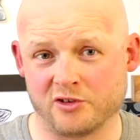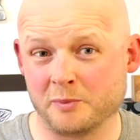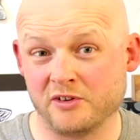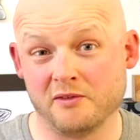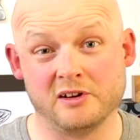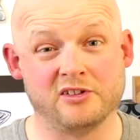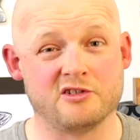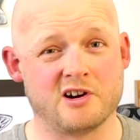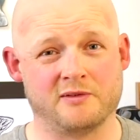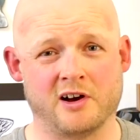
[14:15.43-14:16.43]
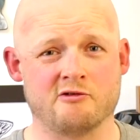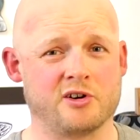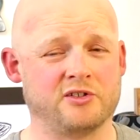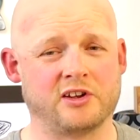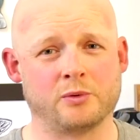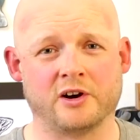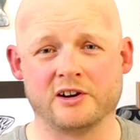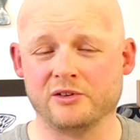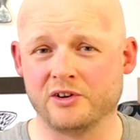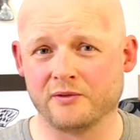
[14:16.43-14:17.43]
specifically as a dry fly rod, because that's what I
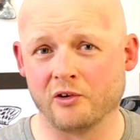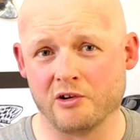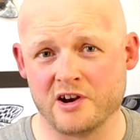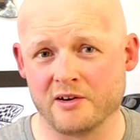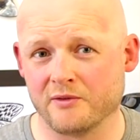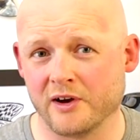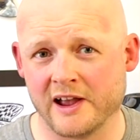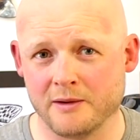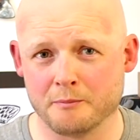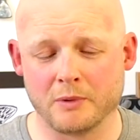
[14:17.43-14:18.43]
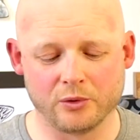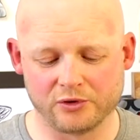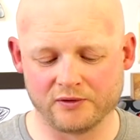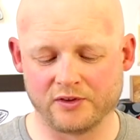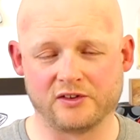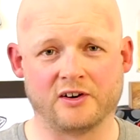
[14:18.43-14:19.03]
used it for at 9'8" most of the